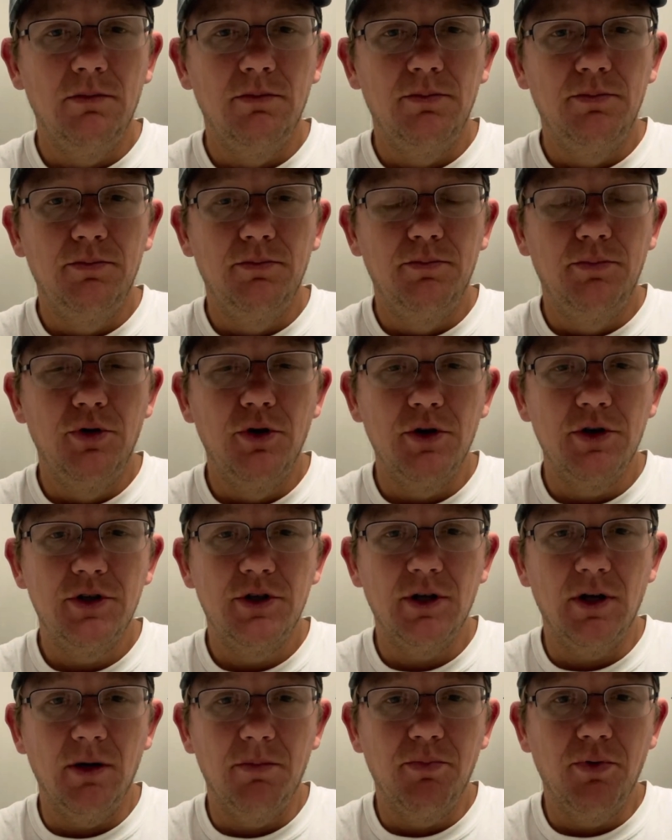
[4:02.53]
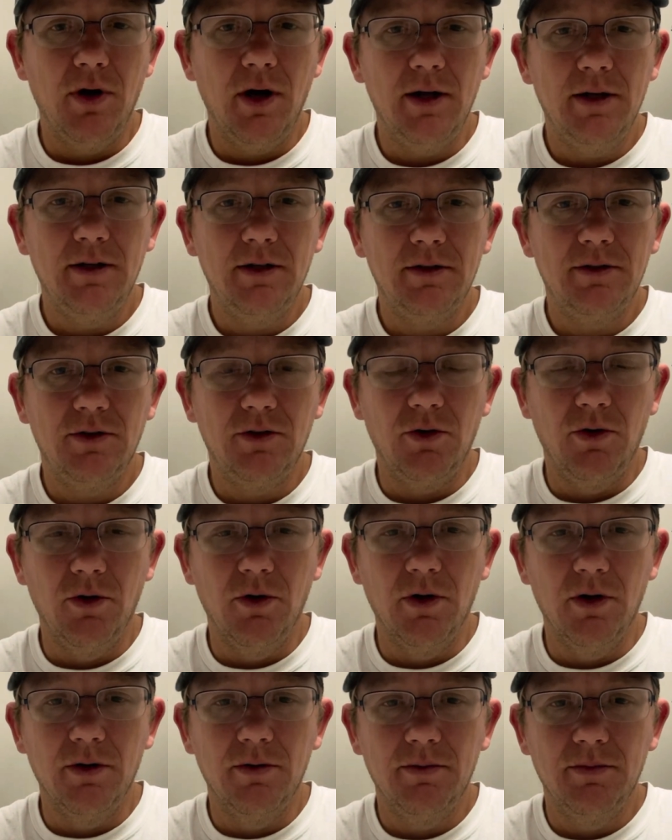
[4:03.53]
push a product
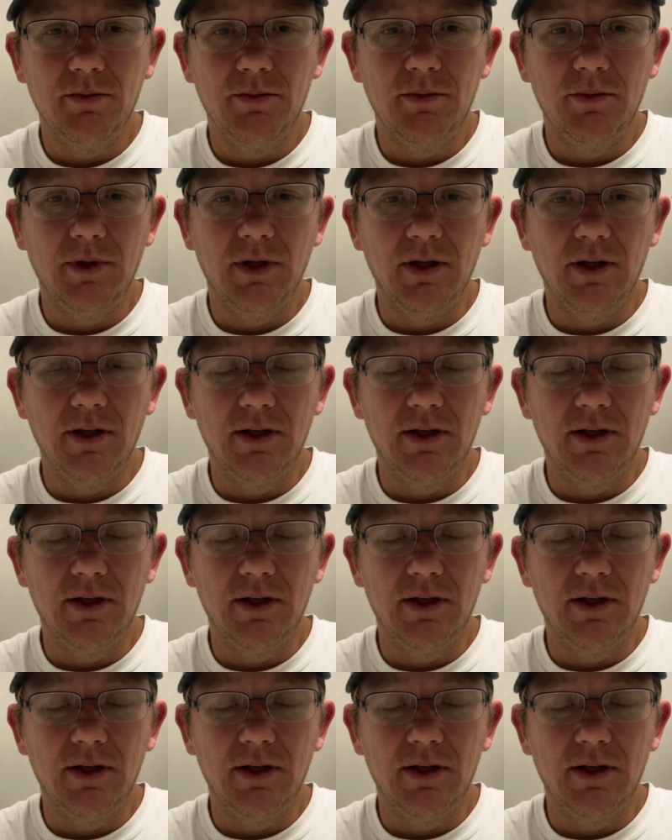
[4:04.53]
or a